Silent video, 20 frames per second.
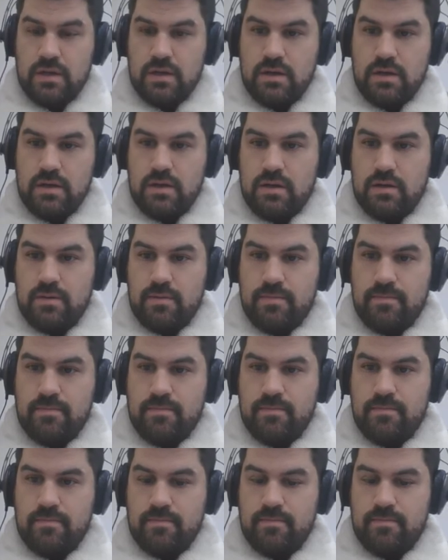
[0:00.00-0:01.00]

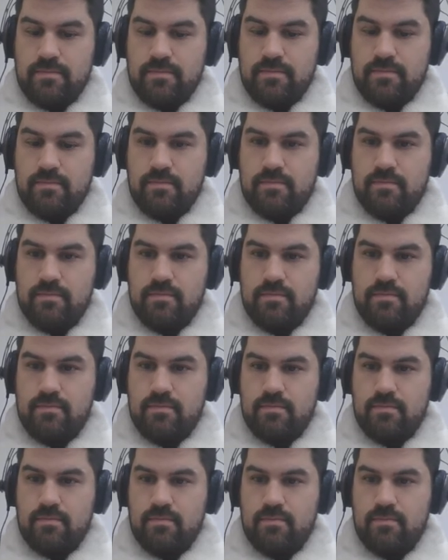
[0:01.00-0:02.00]

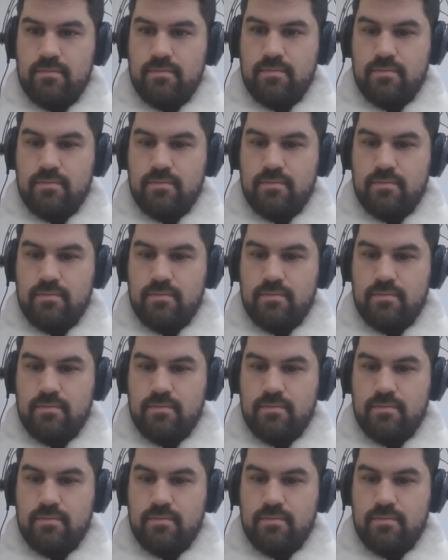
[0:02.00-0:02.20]
Nobody speaks.